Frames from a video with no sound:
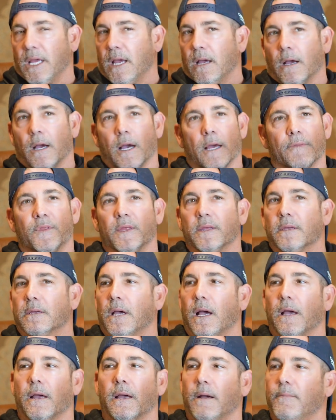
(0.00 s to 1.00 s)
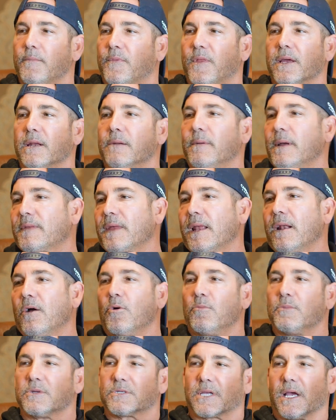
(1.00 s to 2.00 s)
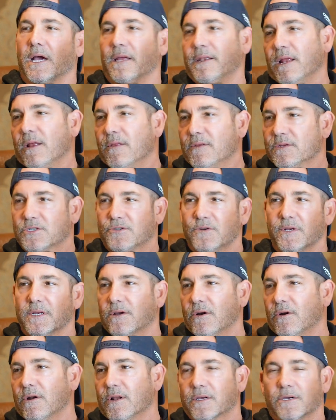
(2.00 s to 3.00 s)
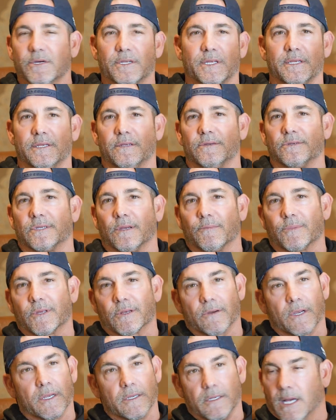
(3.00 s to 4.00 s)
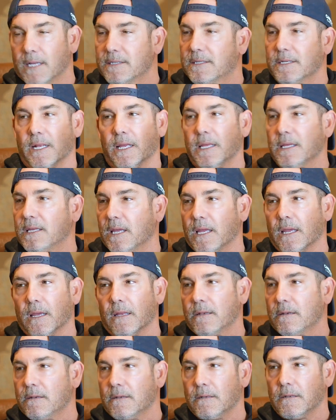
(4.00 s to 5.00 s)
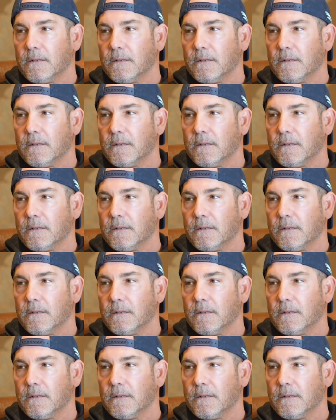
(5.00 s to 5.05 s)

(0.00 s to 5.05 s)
yeah, I think I'm thinking about that homeless guy down the street corner. Could he do something great? Not today, he can't.